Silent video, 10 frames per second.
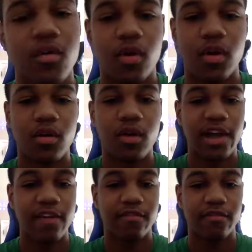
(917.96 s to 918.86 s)
one goal I
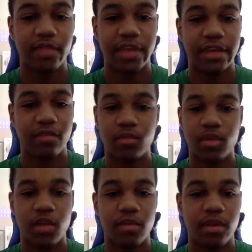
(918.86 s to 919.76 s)
have like
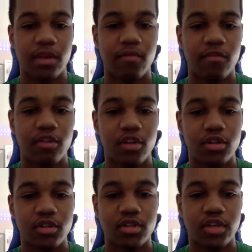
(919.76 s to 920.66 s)
coming up real
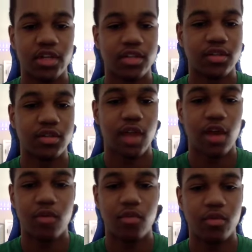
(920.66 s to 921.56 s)
close is I
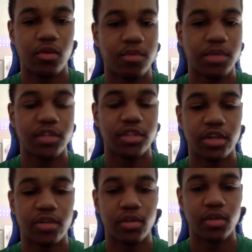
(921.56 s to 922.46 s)
hope we win Peace
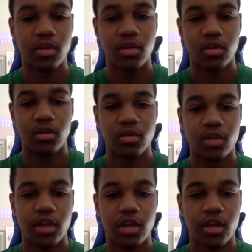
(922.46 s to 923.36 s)
Jam.
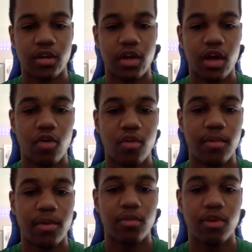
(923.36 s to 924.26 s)
And then I hope
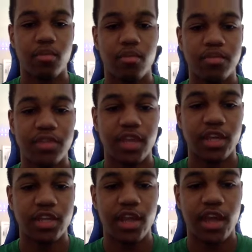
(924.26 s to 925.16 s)
I'm able to
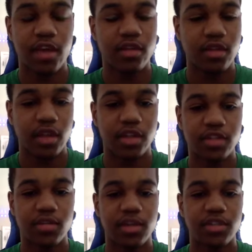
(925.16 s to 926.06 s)
take that
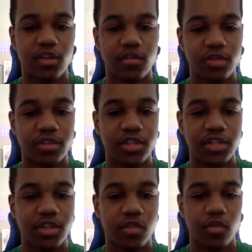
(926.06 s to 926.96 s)
into my sophomore
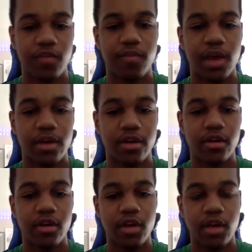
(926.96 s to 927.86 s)
season with Bonner
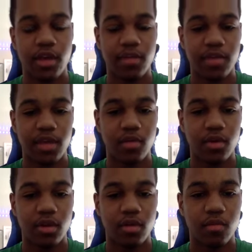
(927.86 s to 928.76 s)
and be able
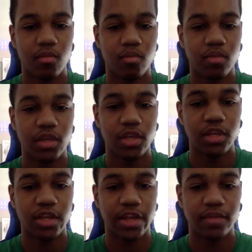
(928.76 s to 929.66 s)
to lead,
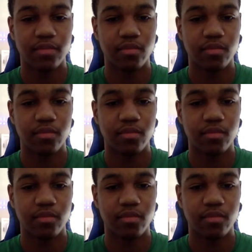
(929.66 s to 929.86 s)
like